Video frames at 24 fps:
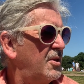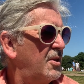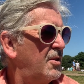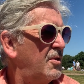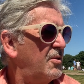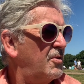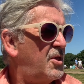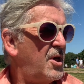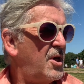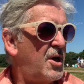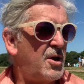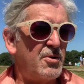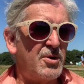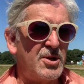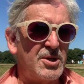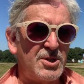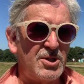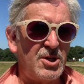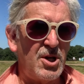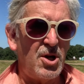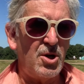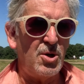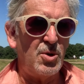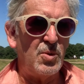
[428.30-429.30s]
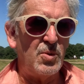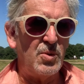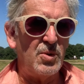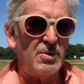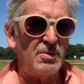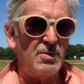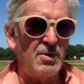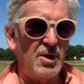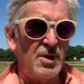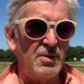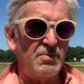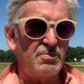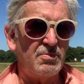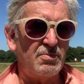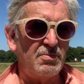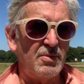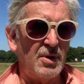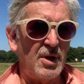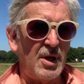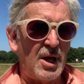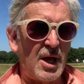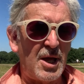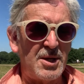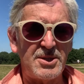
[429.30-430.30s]
there is no,
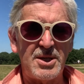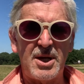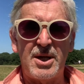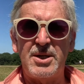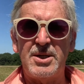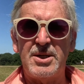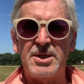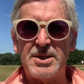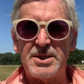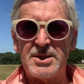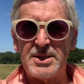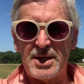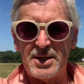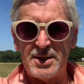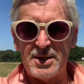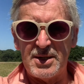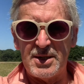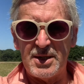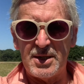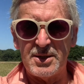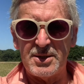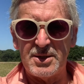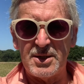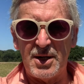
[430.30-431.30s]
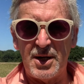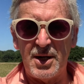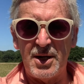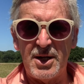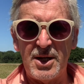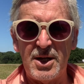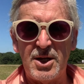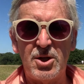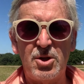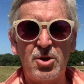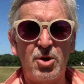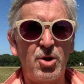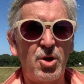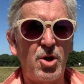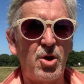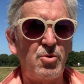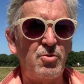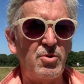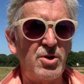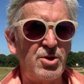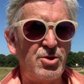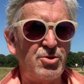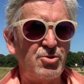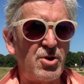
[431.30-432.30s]
as I understand it, legal
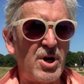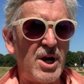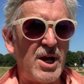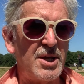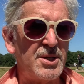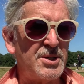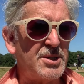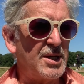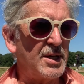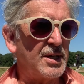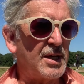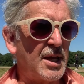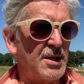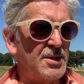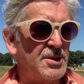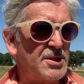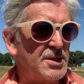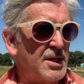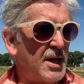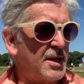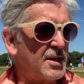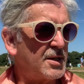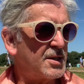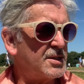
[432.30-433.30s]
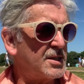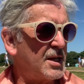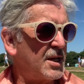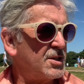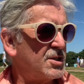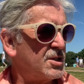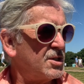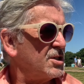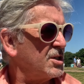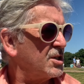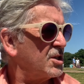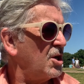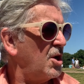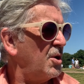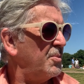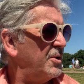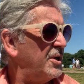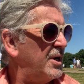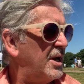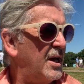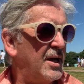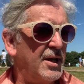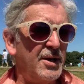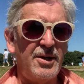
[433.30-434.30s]
redress against access to
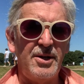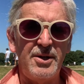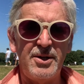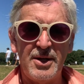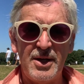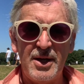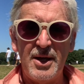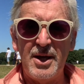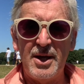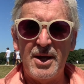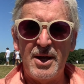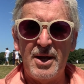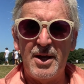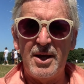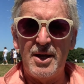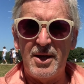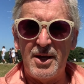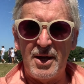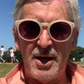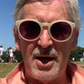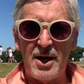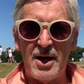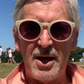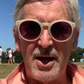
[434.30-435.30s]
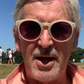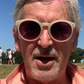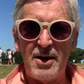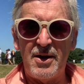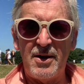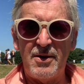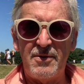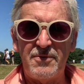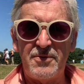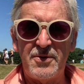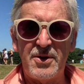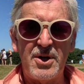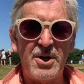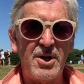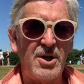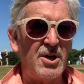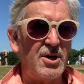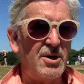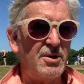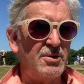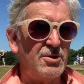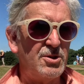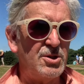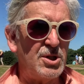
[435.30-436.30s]
common land. I have
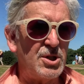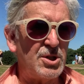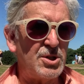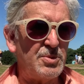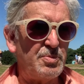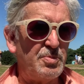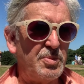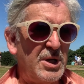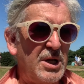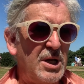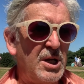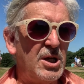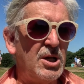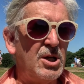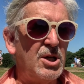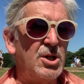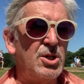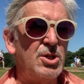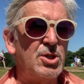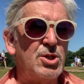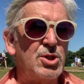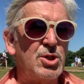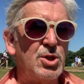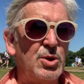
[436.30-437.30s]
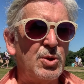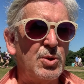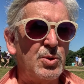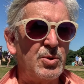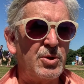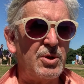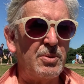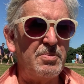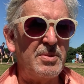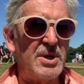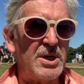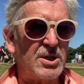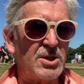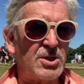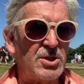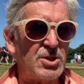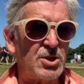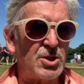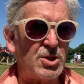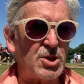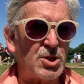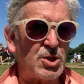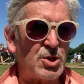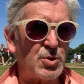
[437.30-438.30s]
just been to the
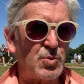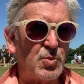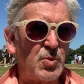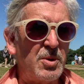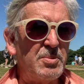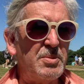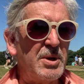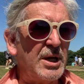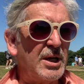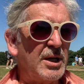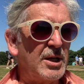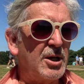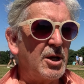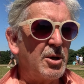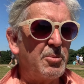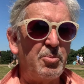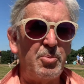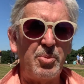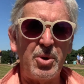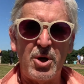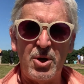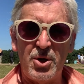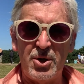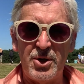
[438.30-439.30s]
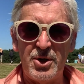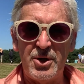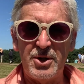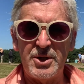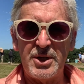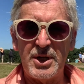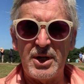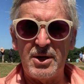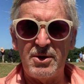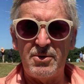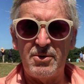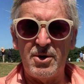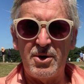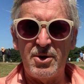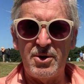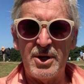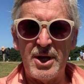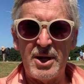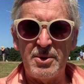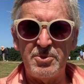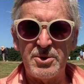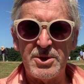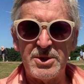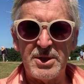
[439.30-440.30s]
mixed swimming pond here on
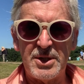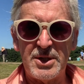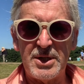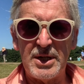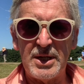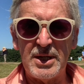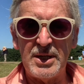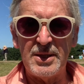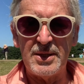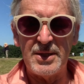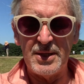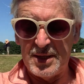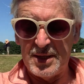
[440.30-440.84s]
Hampstead Heath,